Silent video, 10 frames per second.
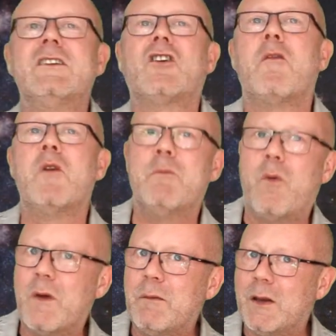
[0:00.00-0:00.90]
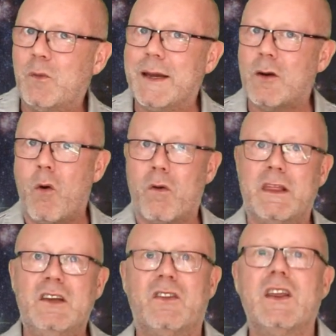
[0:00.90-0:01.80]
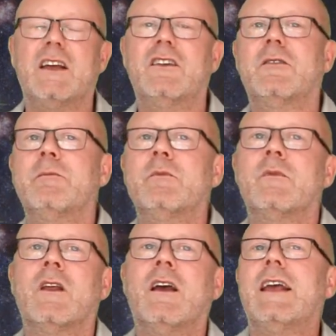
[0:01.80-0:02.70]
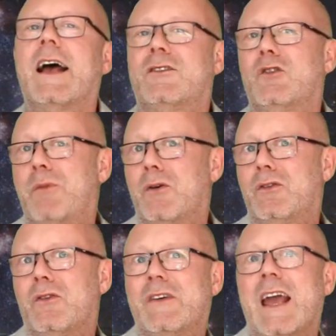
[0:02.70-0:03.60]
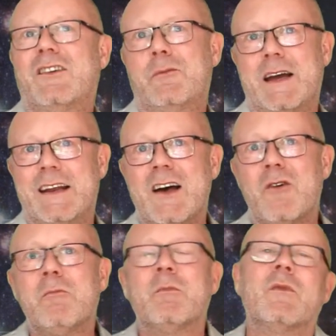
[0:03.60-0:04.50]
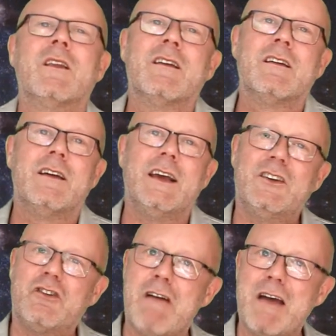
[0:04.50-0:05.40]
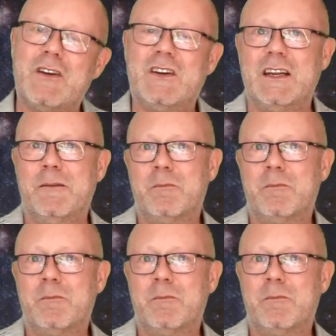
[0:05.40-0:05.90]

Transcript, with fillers: is the common point between all these things? Yeah, I suppose you've guessed by now. It's gravity.